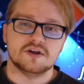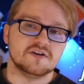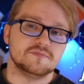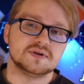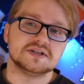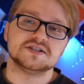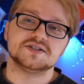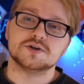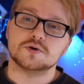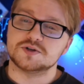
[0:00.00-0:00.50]
They've
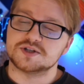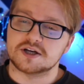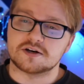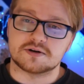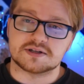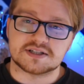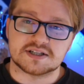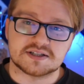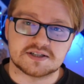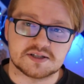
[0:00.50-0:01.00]
been so
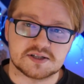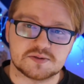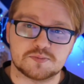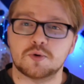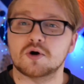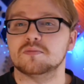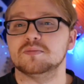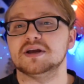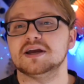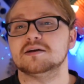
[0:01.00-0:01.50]
generous as to
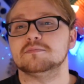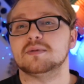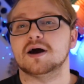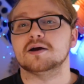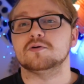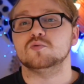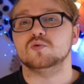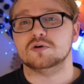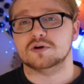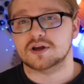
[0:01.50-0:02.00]
support me and
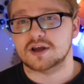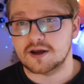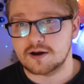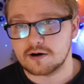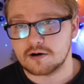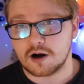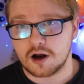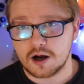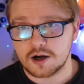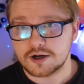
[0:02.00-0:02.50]
my work
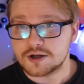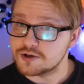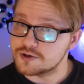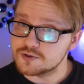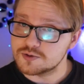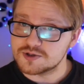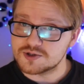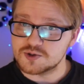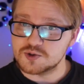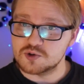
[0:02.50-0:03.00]
here on
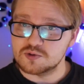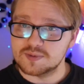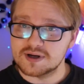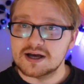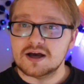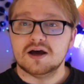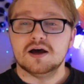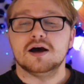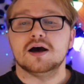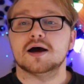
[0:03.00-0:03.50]
YouTube,
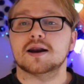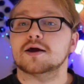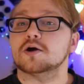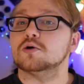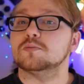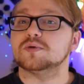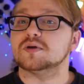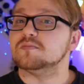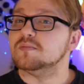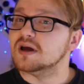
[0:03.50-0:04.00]
and I
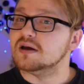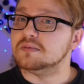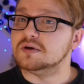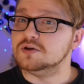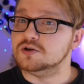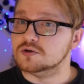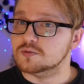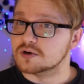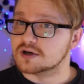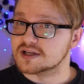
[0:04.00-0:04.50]
hope that maybe
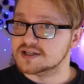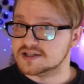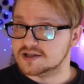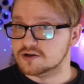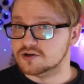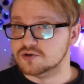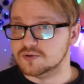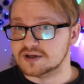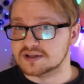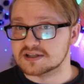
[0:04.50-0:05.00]
you will
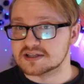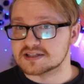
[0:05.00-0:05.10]
consider doing